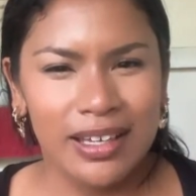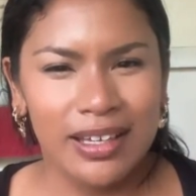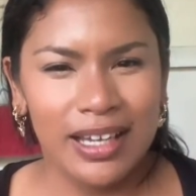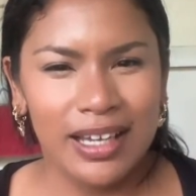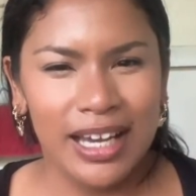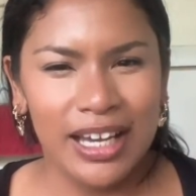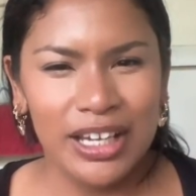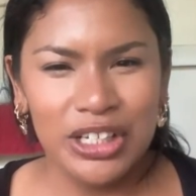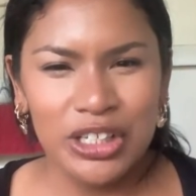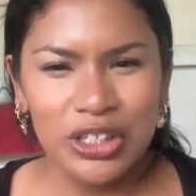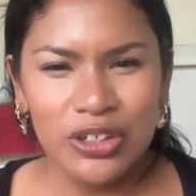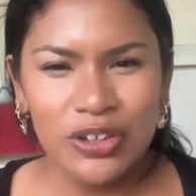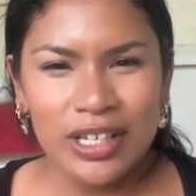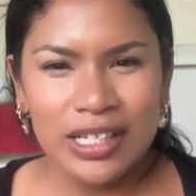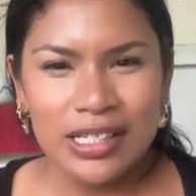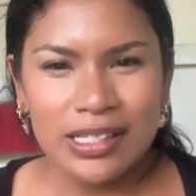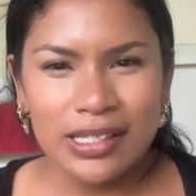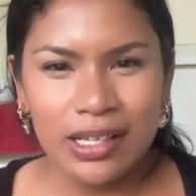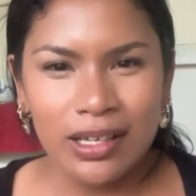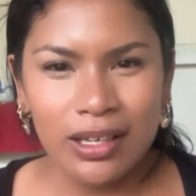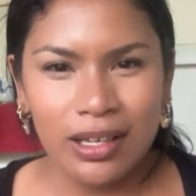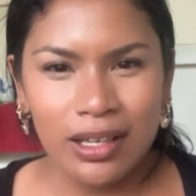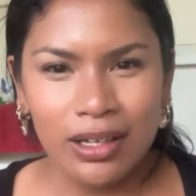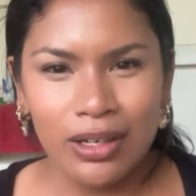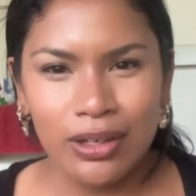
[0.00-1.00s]
How do you guys
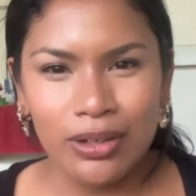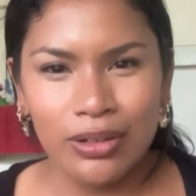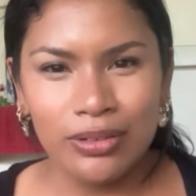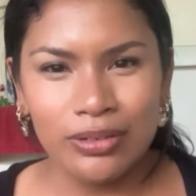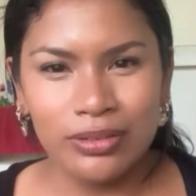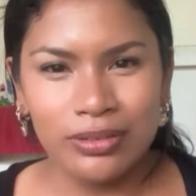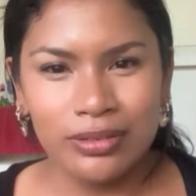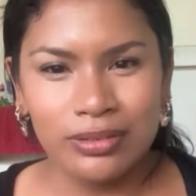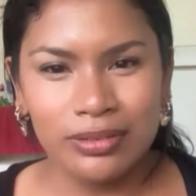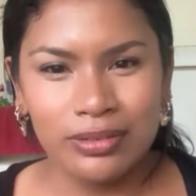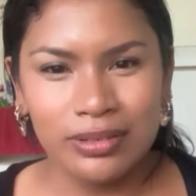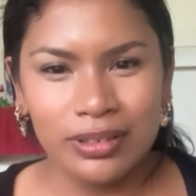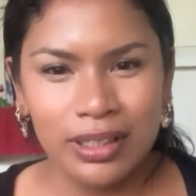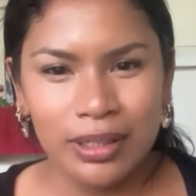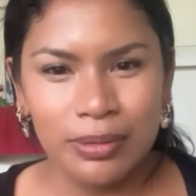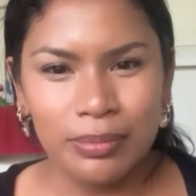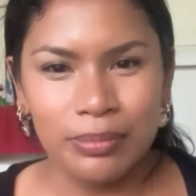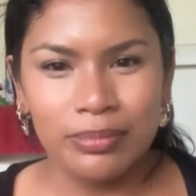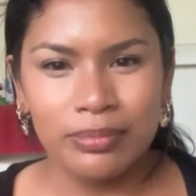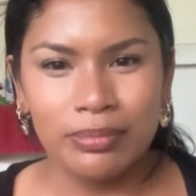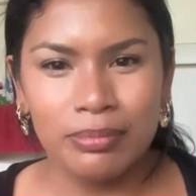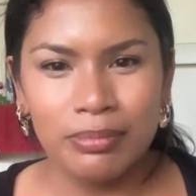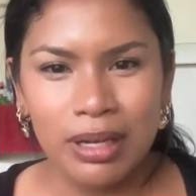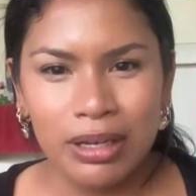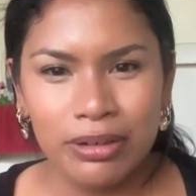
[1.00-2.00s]
say hello in
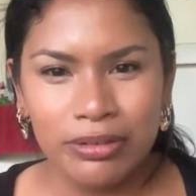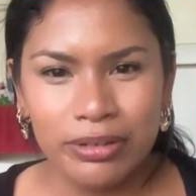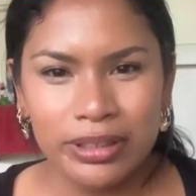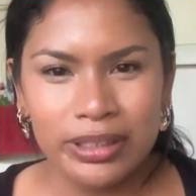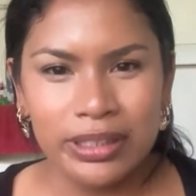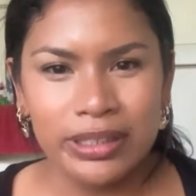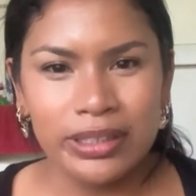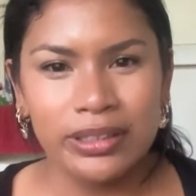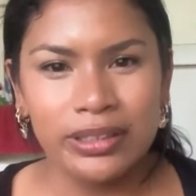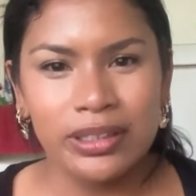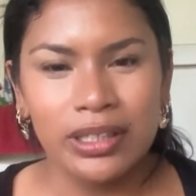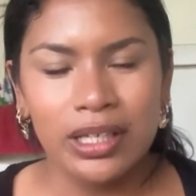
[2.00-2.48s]
Maori?